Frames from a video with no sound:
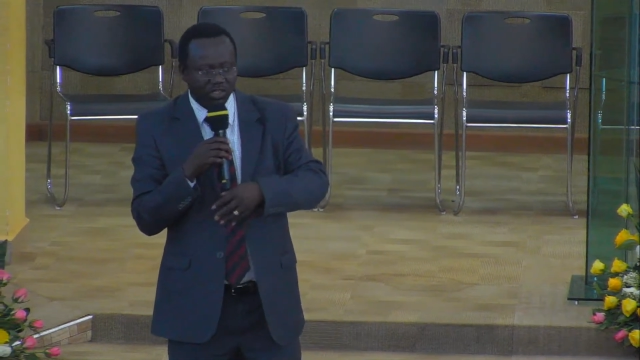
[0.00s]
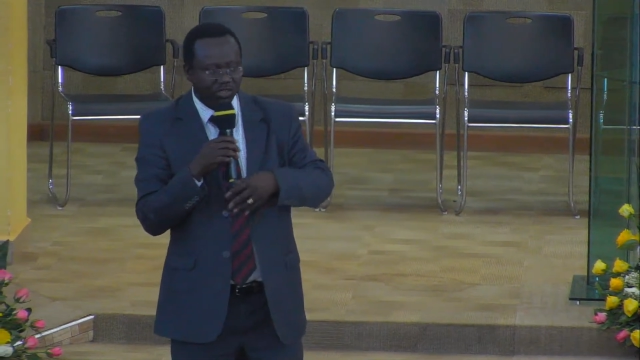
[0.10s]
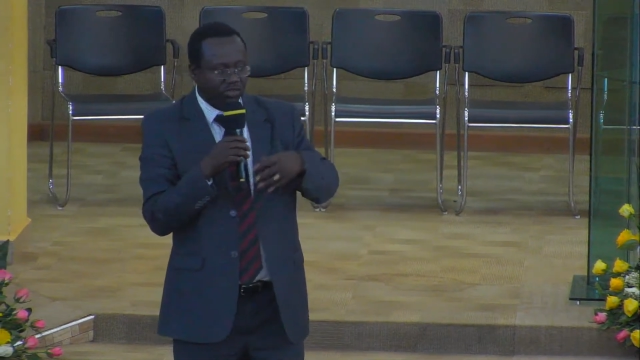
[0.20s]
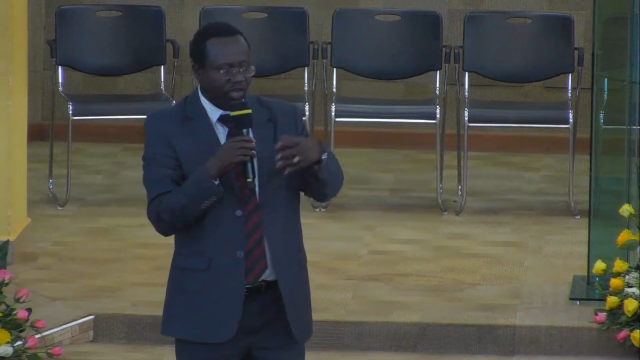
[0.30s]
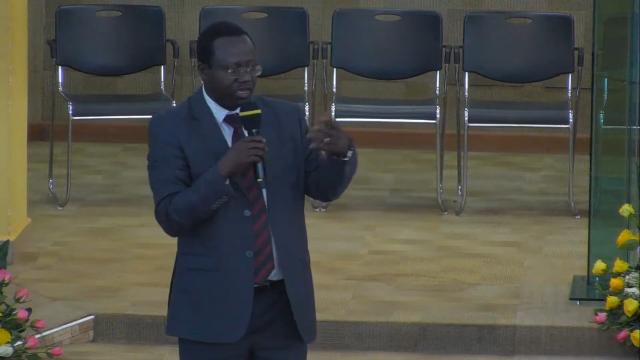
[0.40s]

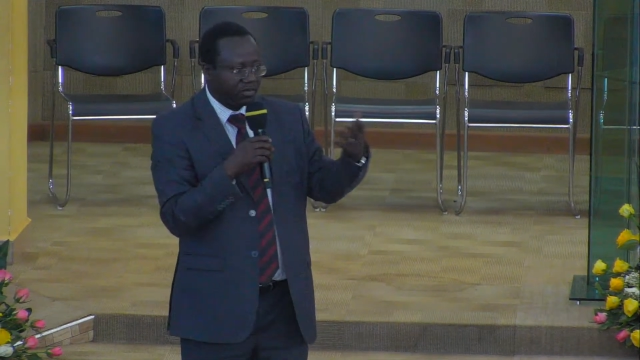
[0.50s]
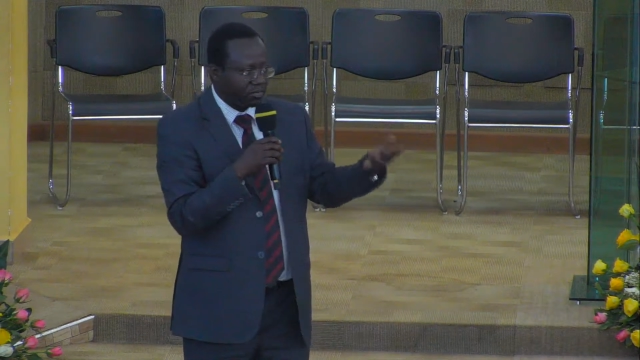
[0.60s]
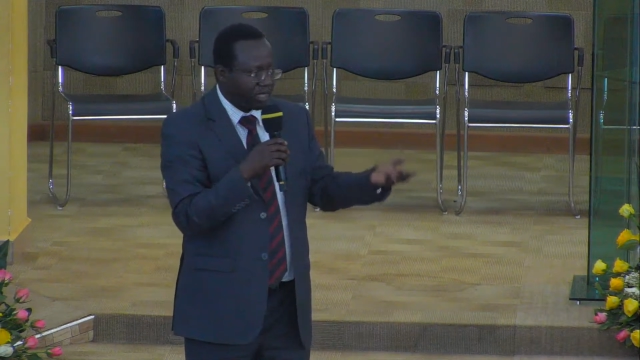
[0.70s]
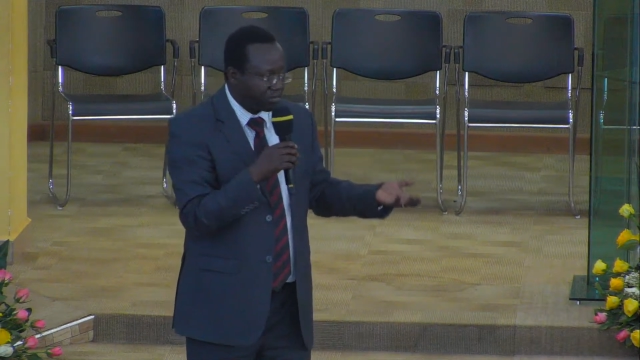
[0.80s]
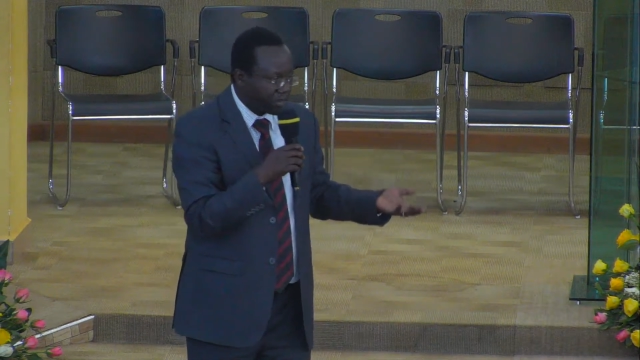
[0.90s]
You
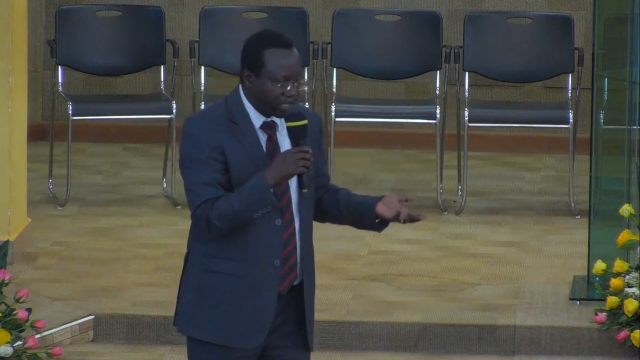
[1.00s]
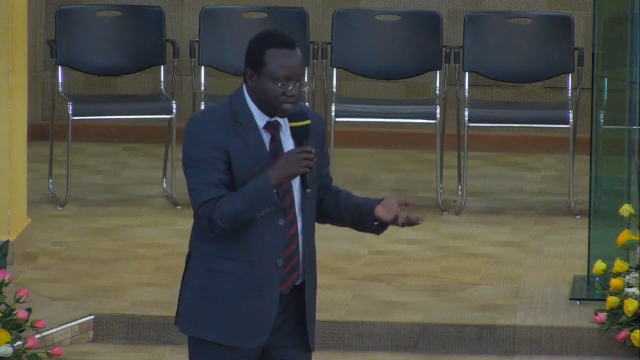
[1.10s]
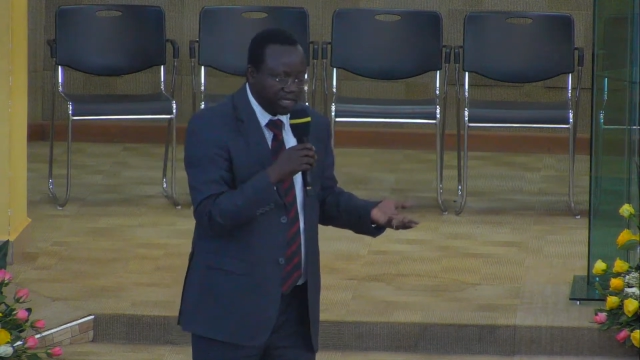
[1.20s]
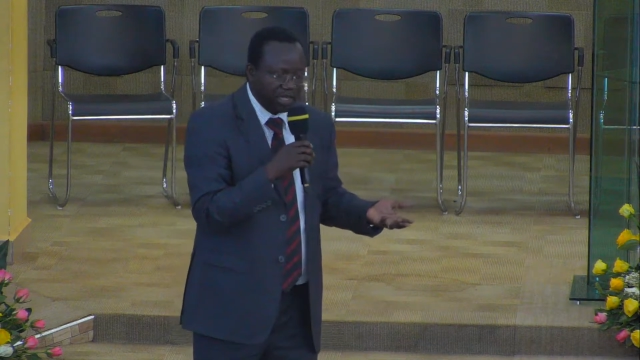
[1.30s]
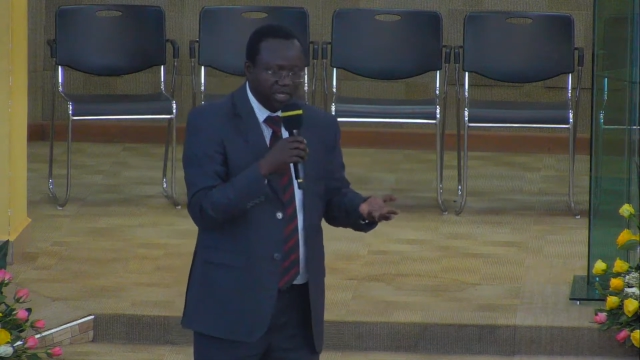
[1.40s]
can
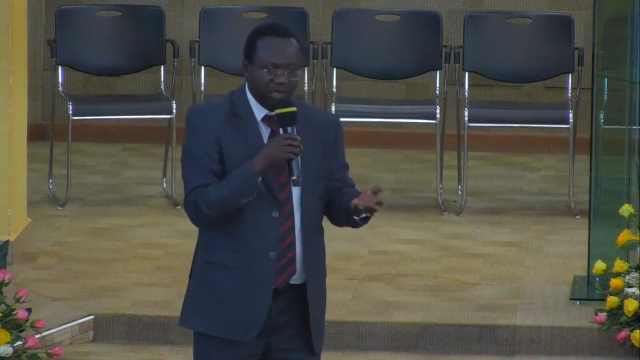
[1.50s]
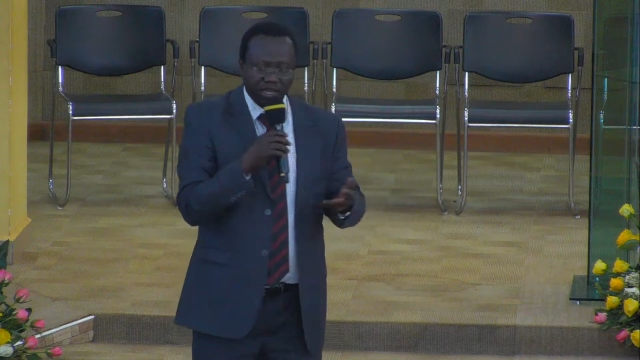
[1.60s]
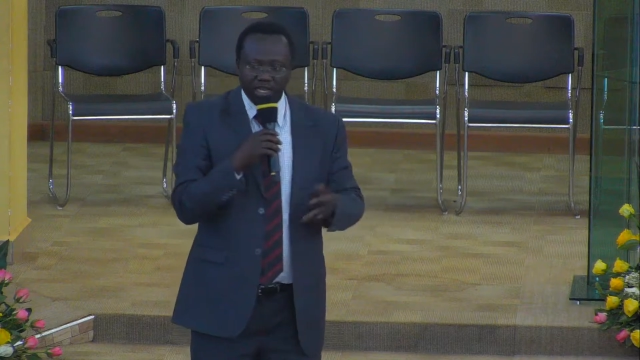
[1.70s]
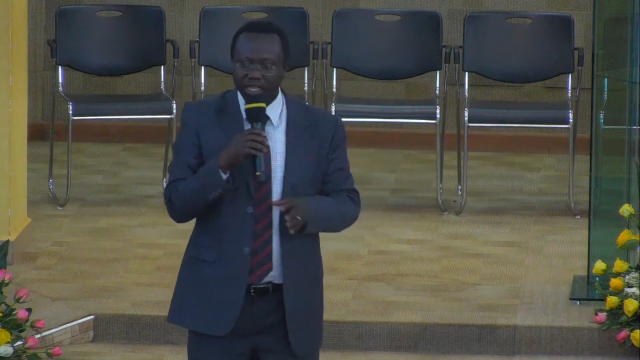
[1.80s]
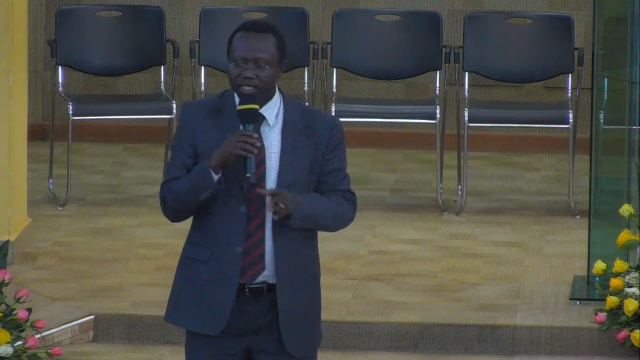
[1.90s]
maybe
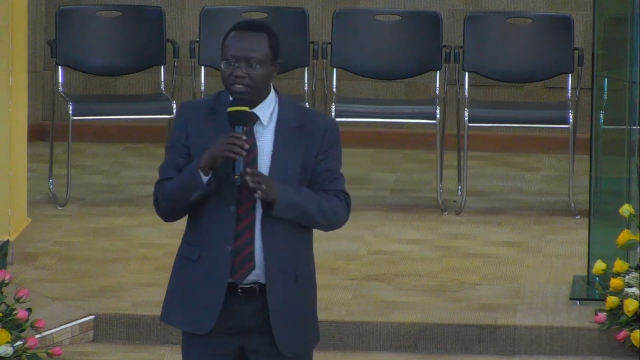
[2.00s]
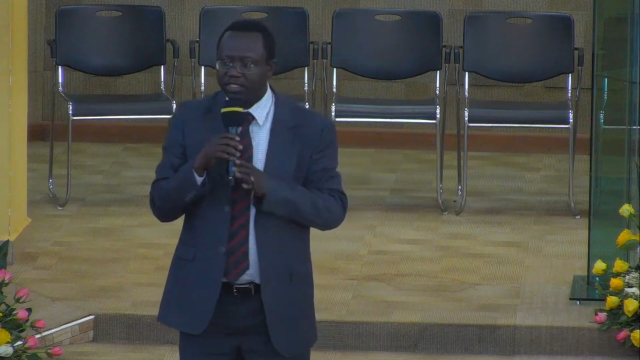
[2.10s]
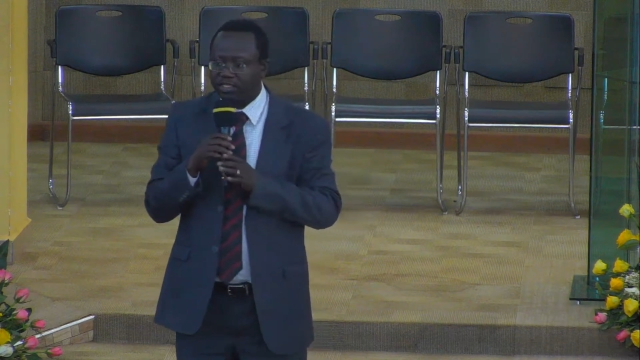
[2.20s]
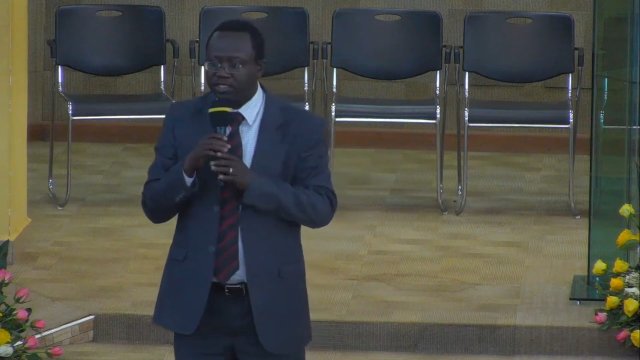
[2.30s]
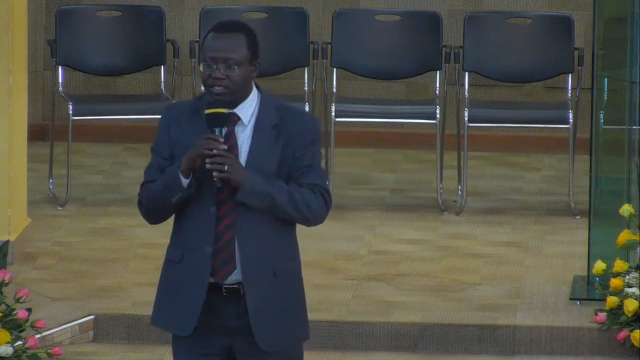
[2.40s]
relate
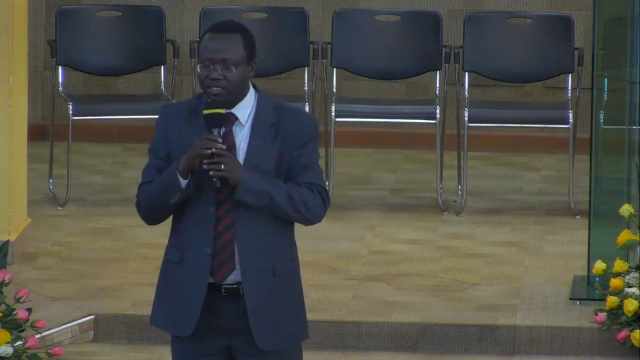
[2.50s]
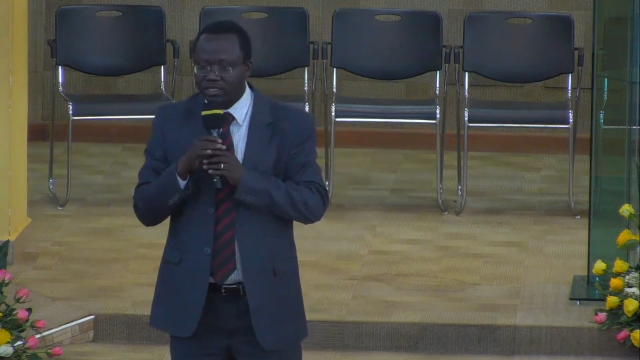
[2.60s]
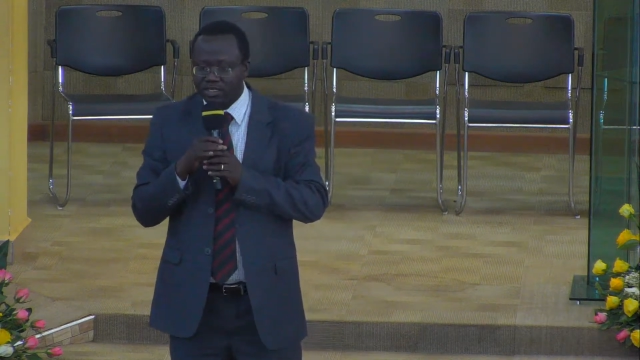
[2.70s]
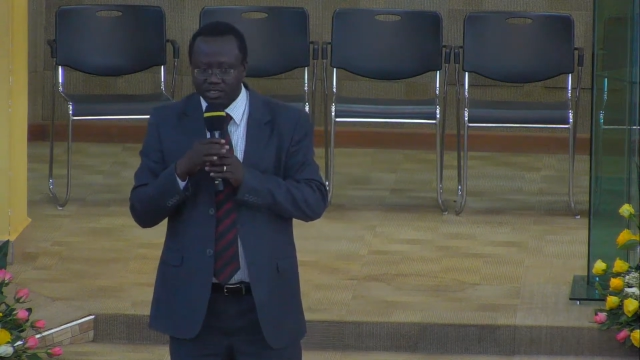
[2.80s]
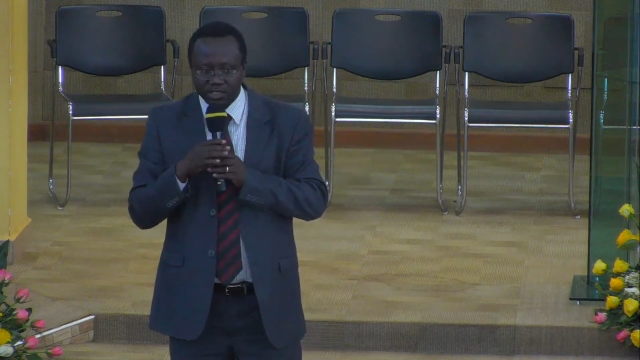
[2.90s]
it
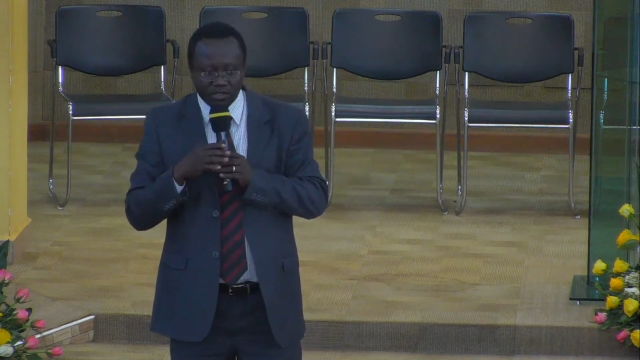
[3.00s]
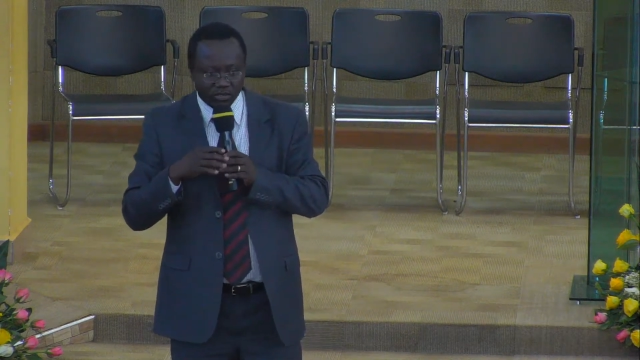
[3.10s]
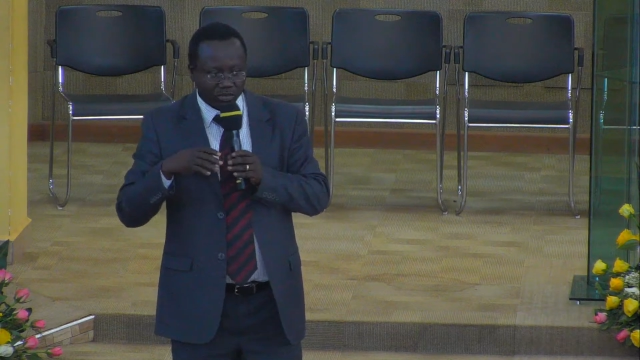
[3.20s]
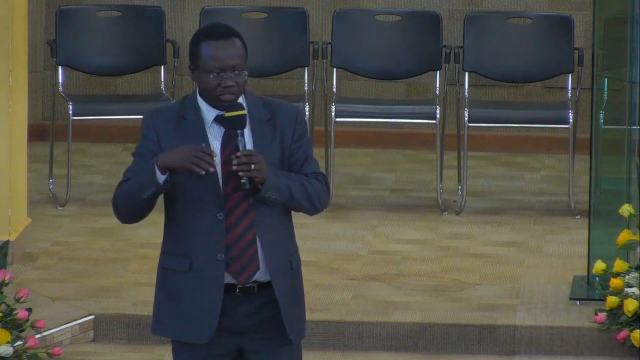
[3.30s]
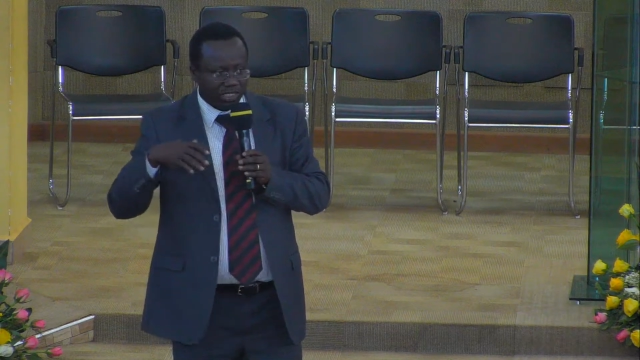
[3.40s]

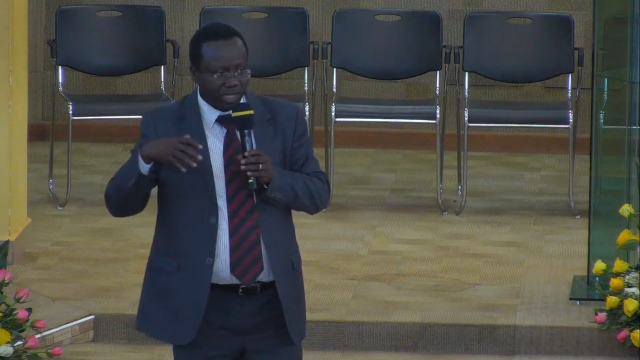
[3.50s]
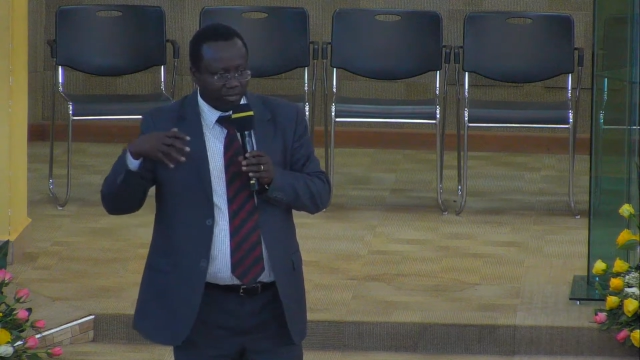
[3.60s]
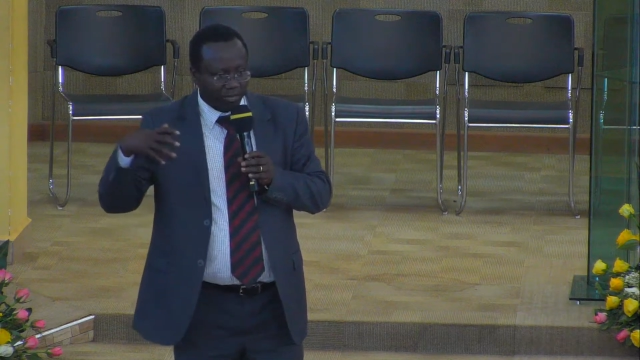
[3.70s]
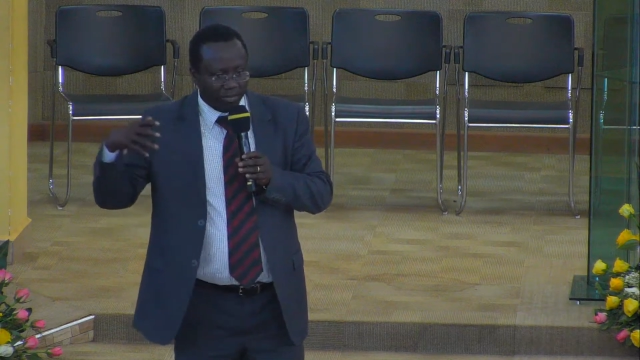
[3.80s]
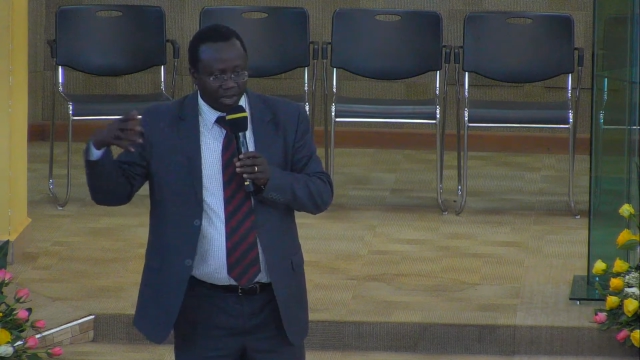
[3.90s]
to
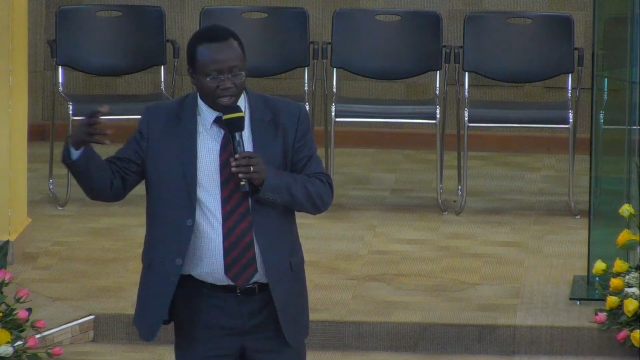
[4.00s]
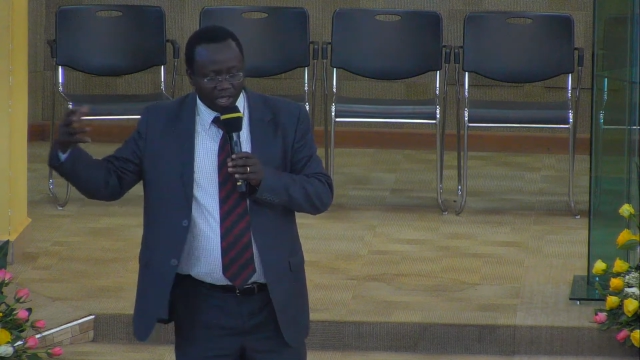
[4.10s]
some